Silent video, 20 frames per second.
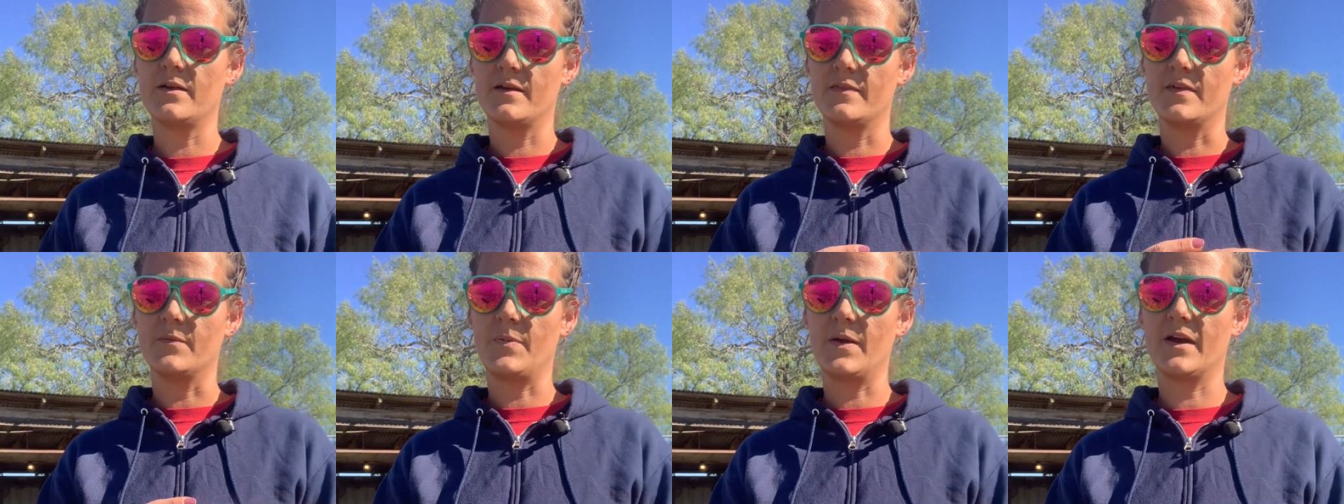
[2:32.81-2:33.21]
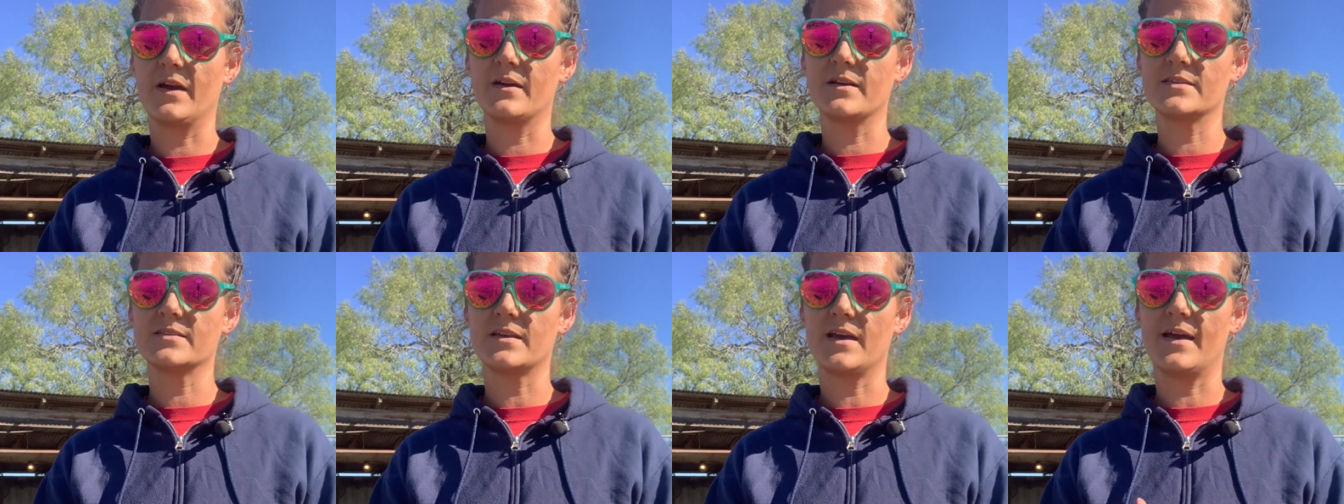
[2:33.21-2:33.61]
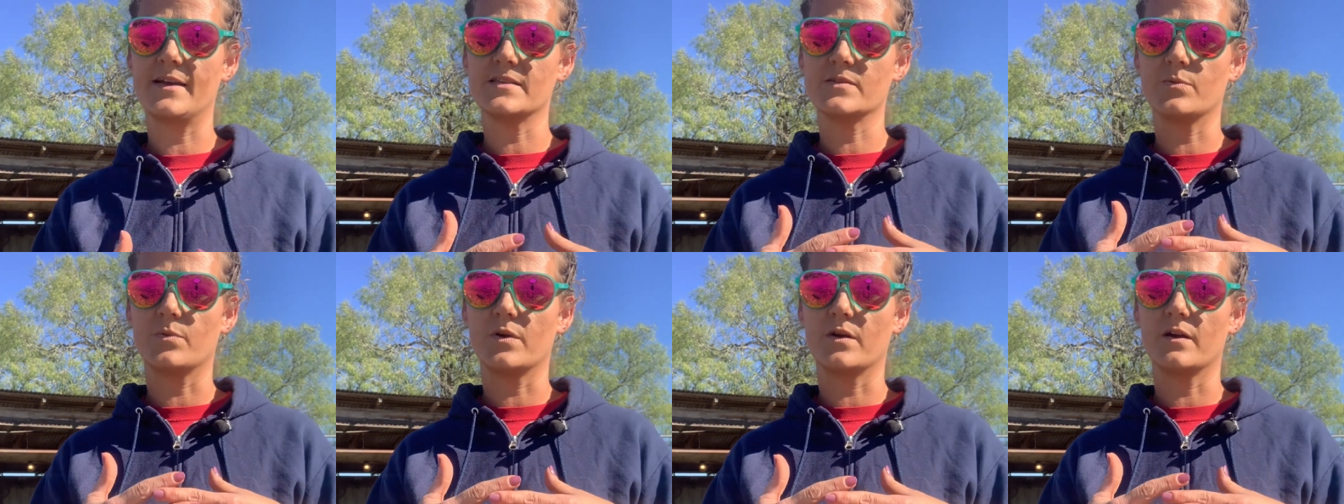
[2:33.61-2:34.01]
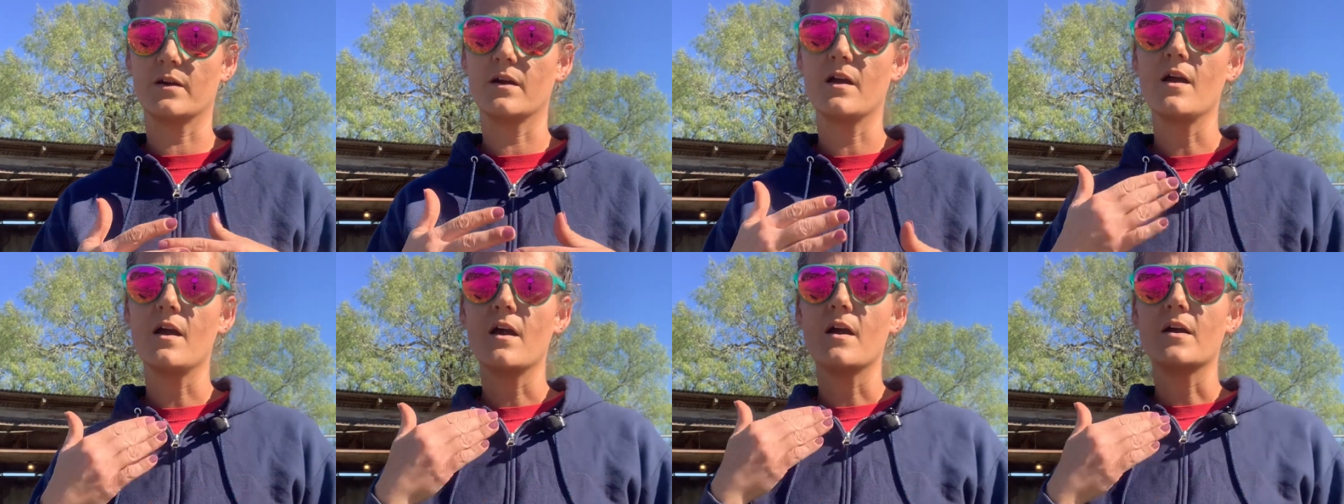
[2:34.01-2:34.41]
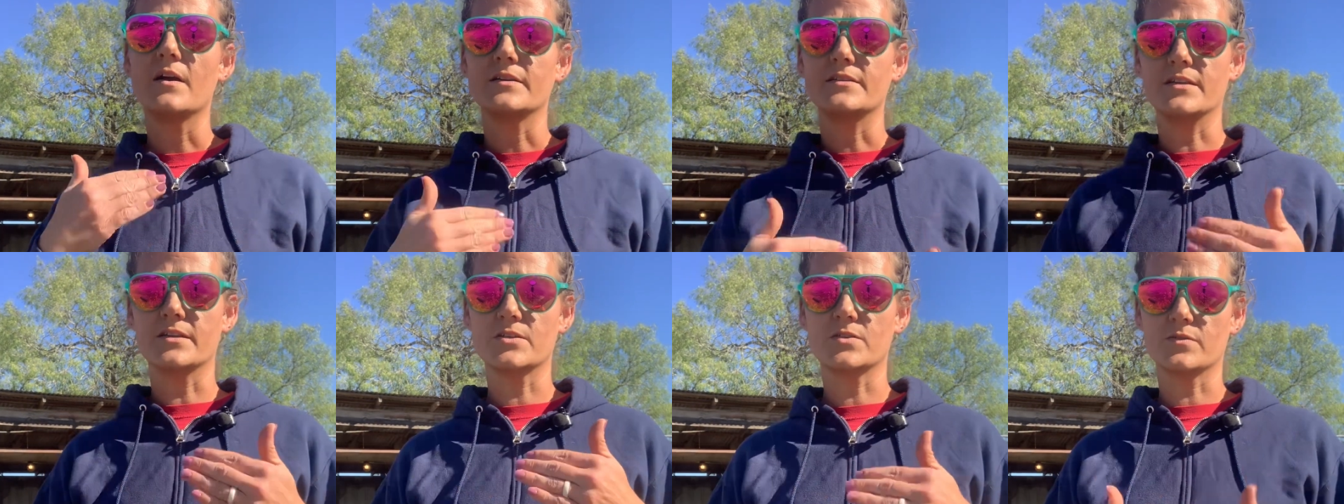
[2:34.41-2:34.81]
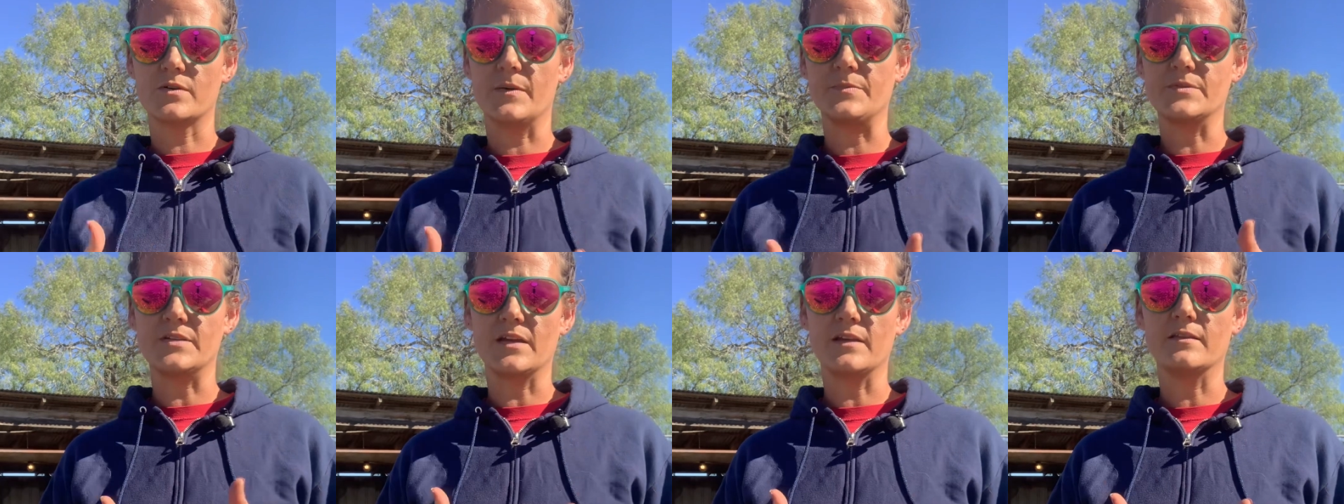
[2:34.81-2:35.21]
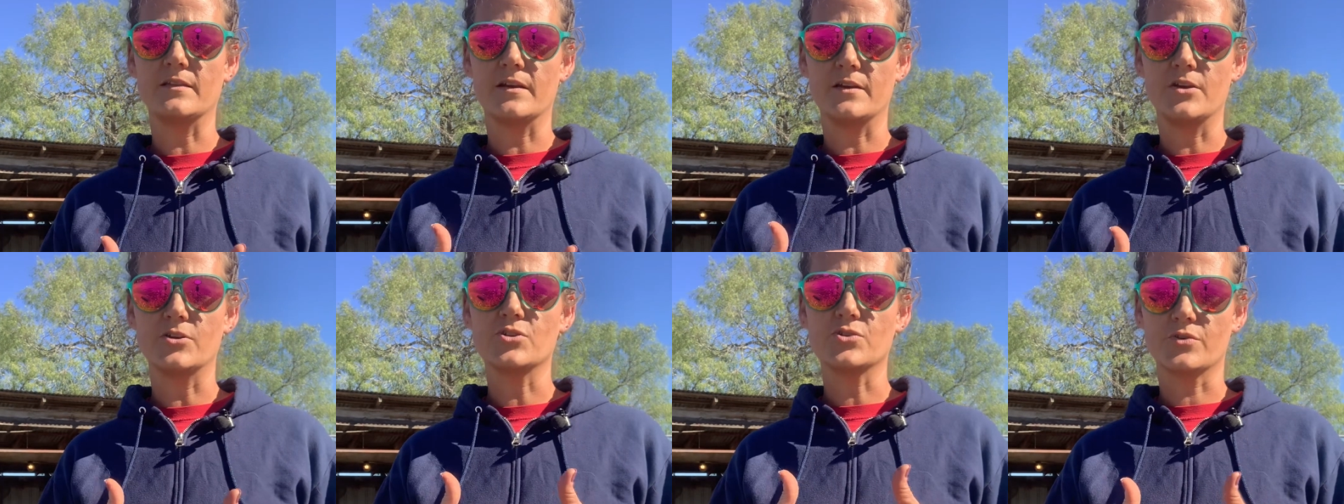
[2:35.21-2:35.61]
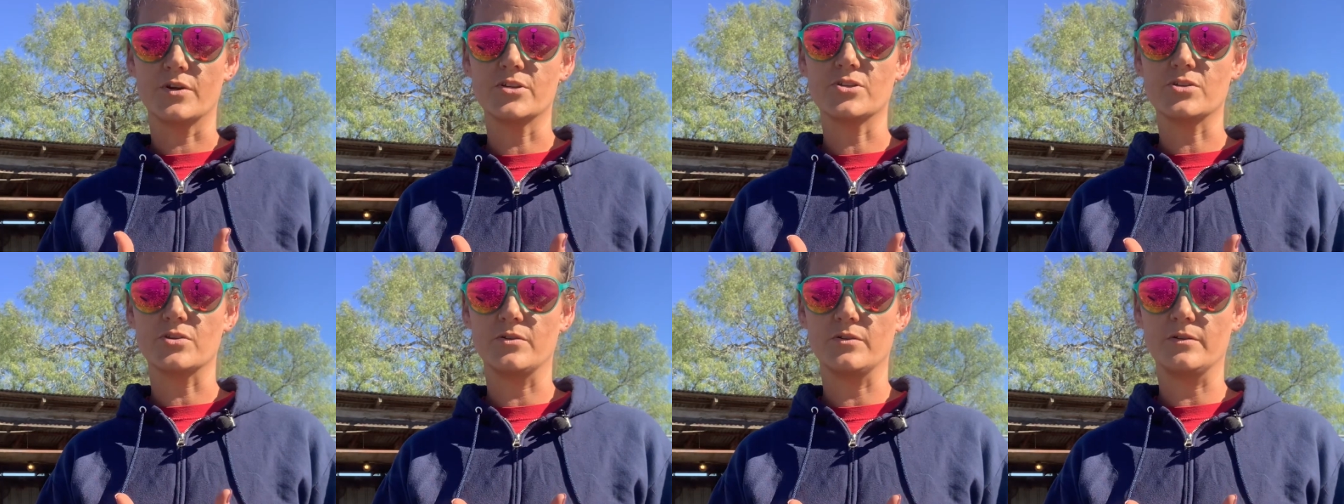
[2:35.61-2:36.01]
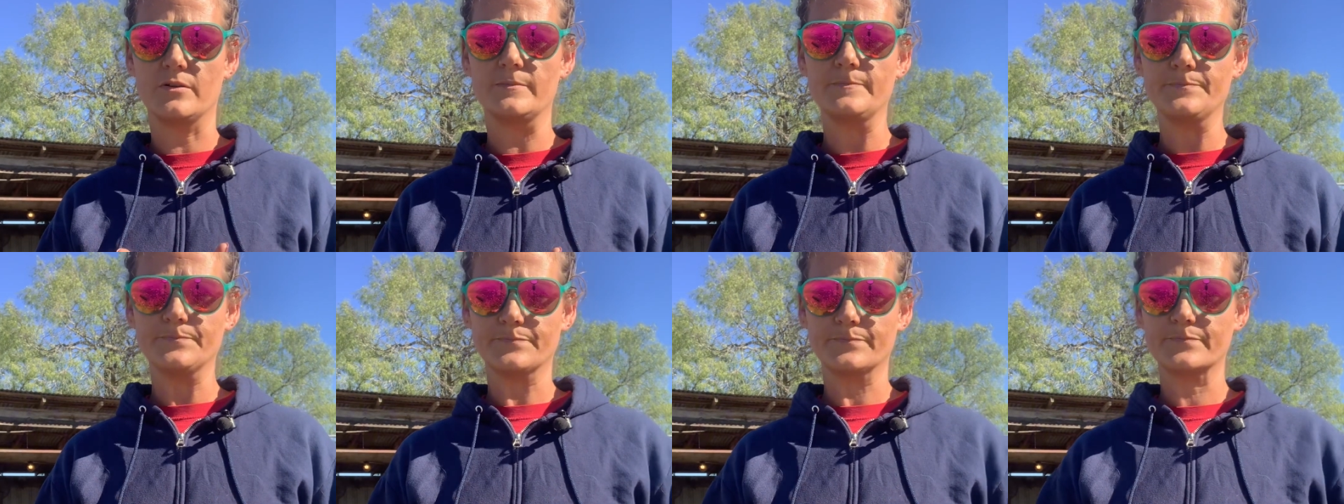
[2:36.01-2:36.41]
the parasites were disrupting the nutritional